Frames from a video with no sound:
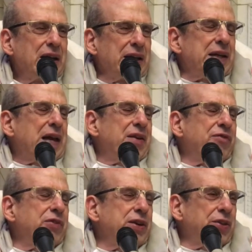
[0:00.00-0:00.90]
in
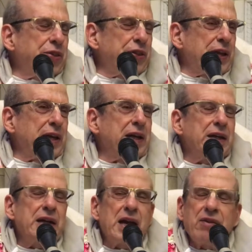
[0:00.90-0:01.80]
everything,
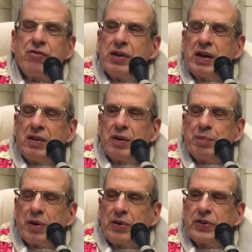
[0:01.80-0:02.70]
in every other
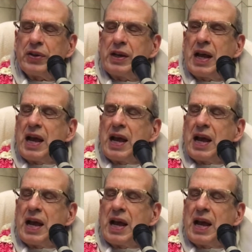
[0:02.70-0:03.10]
person,